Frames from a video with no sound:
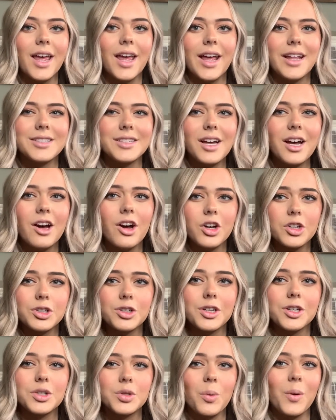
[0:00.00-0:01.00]
it's
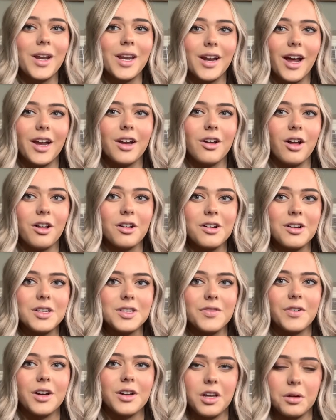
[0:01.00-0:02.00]
$129
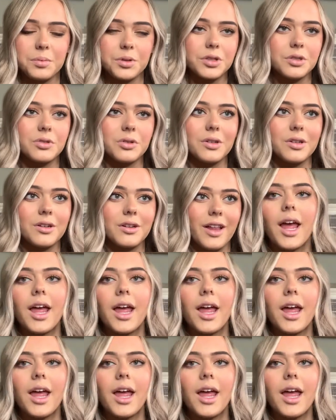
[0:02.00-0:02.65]
for a double stroller.